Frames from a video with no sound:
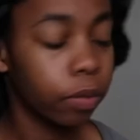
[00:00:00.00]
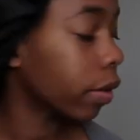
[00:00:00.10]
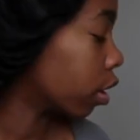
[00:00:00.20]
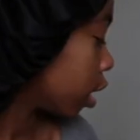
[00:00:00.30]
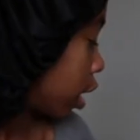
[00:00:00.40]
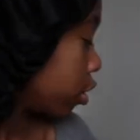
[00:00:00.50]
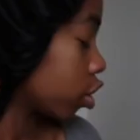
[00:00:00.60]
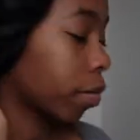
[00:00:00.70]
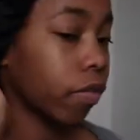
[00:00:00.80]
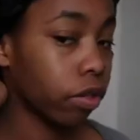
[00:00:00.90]
Goodwill and
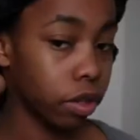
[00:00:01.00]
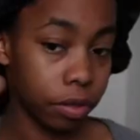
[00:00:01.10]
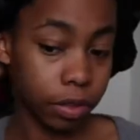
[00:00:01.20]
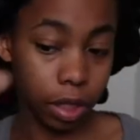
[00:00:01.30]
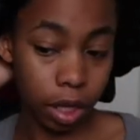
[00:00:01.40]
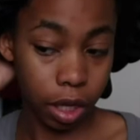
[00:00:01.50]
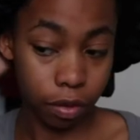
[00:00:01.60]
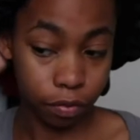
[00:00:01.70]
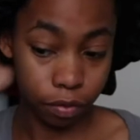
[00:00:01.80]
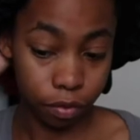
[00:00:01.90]
drop off the clothes that I
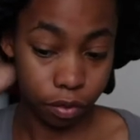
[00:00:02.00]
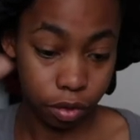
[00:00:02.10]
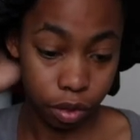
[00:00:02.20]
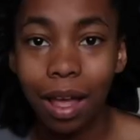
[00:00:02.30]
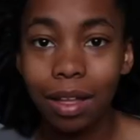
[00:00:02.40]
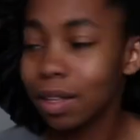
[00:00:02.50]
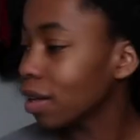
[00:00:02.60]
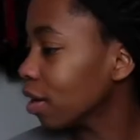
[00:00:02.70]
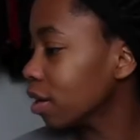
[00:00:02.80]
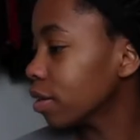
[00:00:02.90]
have.
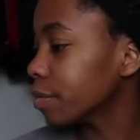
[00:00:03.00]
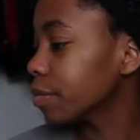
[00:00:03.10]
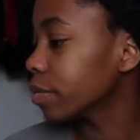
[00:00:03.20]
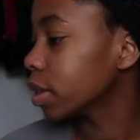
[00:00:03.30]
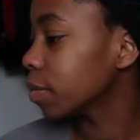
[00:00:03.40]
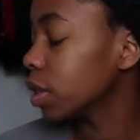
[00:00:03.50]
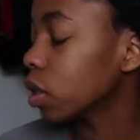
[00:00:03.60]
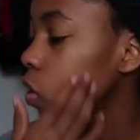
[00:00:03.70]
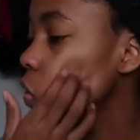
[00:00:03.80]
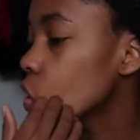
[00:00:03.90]
Let me
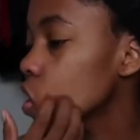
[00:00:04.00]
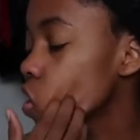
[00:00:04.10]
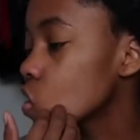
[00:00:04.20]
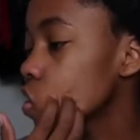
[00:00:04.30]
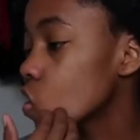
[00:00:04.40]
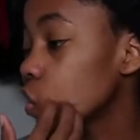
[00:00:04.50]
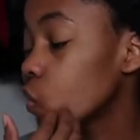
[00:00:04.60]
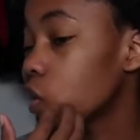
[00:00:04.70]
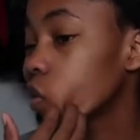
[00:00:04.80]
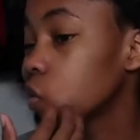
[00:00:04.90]
go get
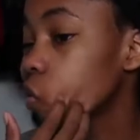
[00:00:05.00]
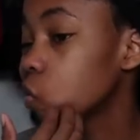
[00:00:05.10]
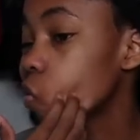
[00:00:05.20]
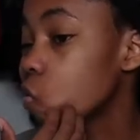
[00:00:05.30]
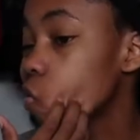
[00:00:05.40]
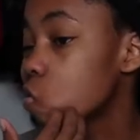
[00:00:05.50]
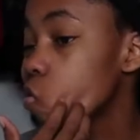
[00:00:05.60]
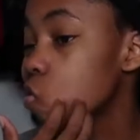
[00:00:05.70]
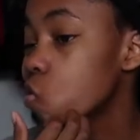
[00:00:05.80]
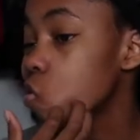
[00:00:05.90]
dressed.
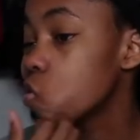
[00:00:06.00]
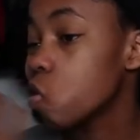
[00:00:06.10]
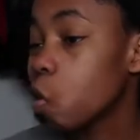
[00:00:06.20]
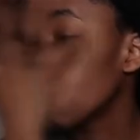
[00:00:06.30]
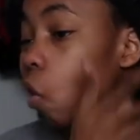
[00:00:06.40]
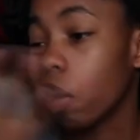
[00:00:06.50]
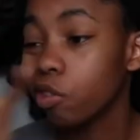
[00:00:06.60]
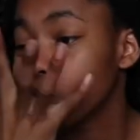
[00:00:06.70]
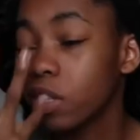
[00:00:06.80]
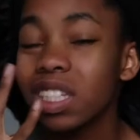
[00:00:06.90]

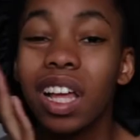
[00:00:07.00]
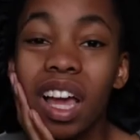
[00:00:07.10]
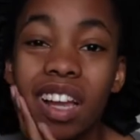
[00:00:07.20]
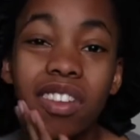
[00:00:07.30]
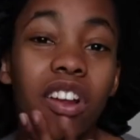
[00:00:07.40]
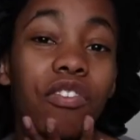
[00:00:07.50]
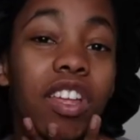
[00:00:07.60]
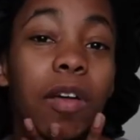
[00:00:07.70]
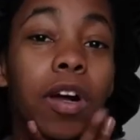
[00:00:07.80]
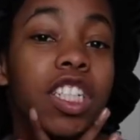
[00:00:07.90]
wash this. Actually, I don't feel
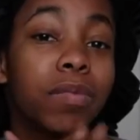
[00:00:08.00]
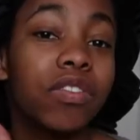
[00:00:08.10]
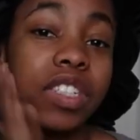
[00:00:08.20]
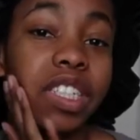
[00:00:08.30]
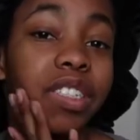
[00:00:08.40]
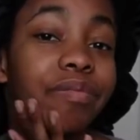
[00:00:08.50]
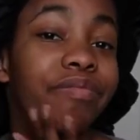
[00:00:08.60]
like washing my face.